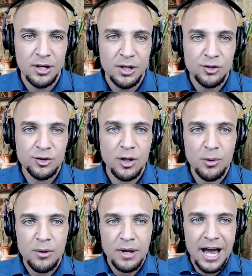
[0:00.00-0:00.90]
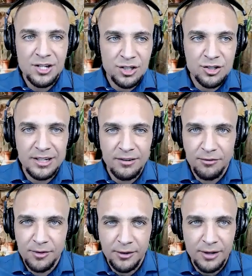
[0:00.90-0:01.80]
So as you're trying to
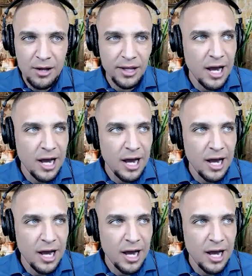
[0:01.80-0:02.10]
figure out, like,